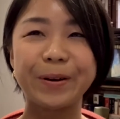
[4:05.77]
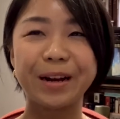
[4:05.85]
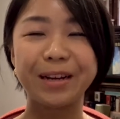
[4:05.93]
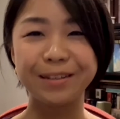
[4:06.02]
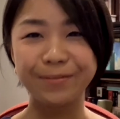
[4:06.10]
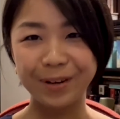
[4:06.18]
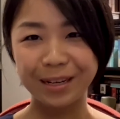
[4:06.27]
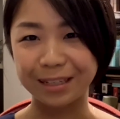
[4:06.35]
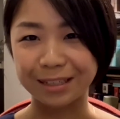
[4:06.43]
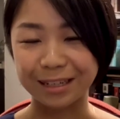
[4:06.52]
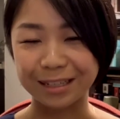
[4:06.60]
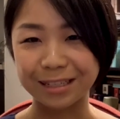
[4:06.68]
as a
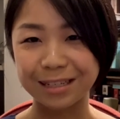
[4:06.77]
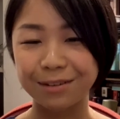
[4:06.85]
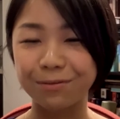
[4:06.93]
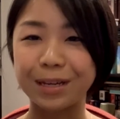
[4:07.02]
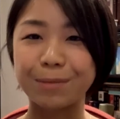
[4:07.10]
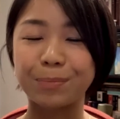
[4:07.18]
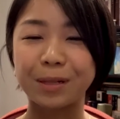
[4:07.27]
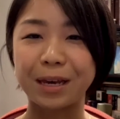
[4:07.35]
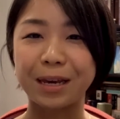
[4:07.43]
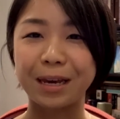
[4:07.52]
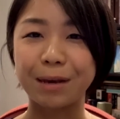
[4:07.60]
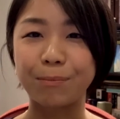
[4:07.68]
violinist, we
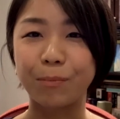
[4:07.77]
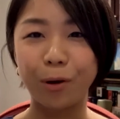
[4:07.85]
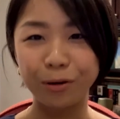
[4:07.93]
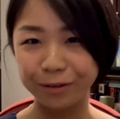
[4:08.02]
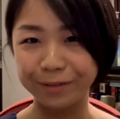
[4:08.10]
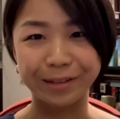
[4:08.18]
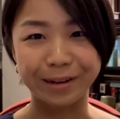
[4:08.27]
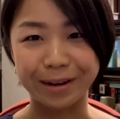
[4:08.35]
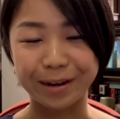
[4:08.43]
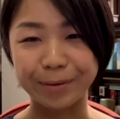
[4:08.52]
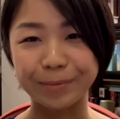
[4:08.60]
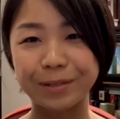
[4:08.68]
play most of the
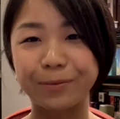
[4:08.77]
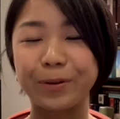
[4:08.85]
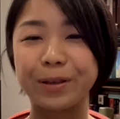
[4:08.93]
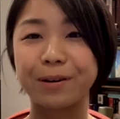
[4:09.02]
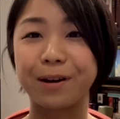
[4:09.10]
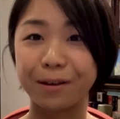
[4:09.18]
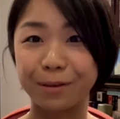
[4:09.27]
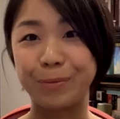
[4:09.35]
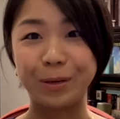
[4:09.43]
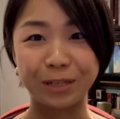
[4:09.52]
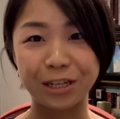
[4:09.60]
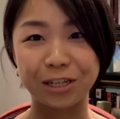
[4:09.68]
times with other
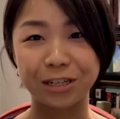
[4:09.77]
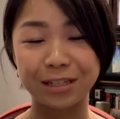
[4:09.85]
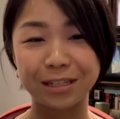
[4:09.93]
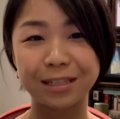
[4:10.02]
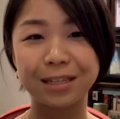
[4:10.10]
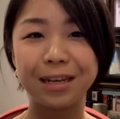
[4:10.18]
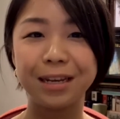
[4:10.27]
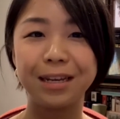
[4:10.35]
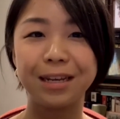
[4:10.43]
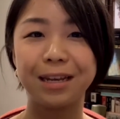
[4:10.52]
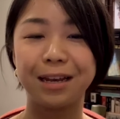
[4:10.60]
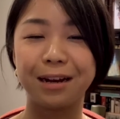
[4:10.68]
musicians,
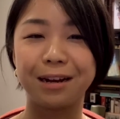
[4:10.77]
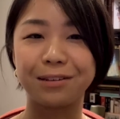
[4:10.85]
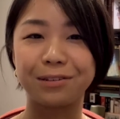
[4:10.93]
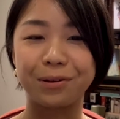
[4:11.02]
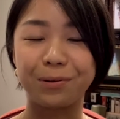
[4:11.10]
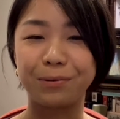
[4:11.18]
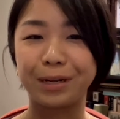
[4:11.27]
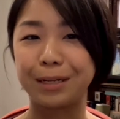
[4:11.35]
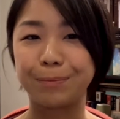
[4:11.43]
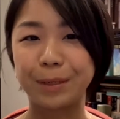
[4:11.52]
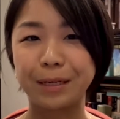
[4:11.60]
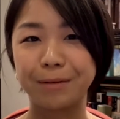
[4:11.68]
so let
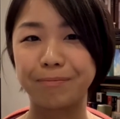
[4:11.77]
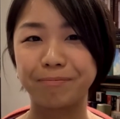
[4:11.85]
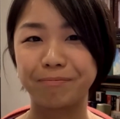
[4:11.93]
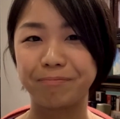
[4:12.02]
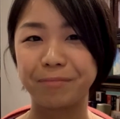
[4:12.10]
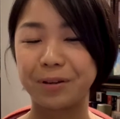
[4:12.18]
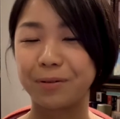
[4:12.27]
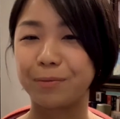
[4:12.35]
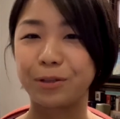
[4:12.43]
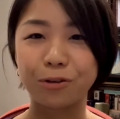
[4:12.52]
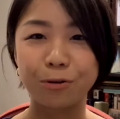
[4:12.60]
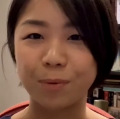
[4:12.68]
it be
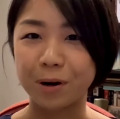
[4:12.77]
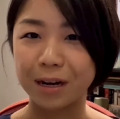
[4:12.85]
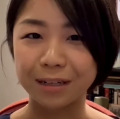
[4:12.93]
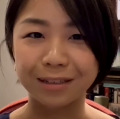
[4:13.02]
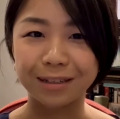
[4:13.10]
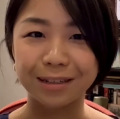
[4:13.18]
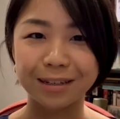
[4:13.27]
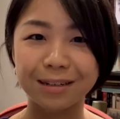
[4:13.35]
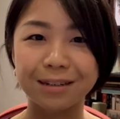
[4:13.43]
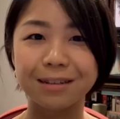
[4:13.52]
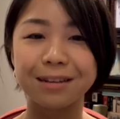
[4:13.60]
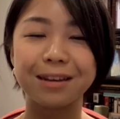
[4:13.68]
duo
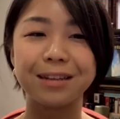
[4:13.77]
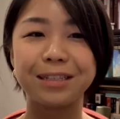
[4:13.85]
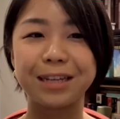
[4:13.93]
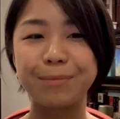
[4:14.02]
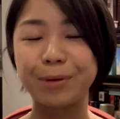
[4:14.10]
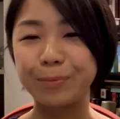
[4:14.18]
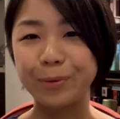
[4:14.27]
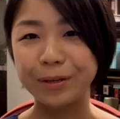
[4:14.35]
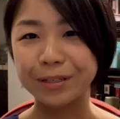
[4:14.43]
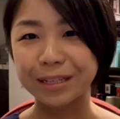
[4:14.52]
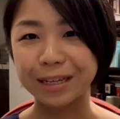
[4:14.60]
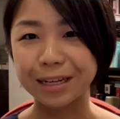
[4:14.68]
partner, chamber
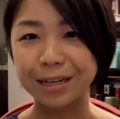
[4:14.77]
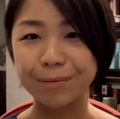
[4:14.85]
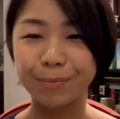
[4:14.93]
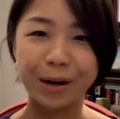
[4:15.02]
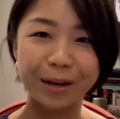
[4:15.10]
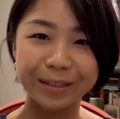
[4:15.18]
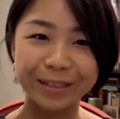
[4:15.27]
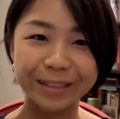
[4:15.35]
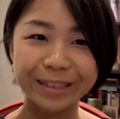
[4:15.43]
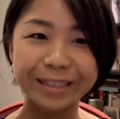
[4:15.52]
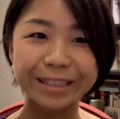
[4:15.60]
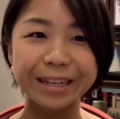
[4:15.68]
music
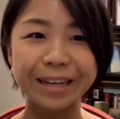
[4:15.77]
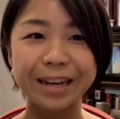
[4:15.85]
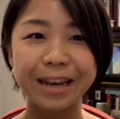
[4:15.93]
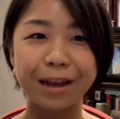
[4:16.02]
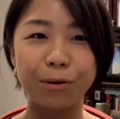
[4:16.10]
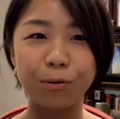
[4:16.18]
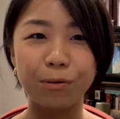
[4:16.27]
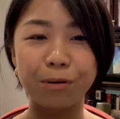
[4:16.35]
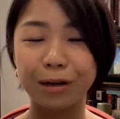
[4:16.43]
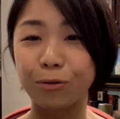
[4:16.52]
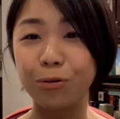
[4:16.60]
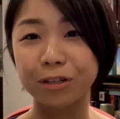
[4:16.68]
partners, or
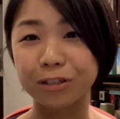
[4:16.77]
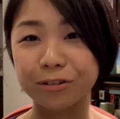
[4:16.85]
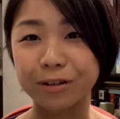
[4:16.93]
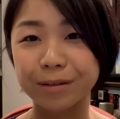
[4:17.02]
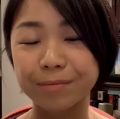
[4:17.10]
an orchestra.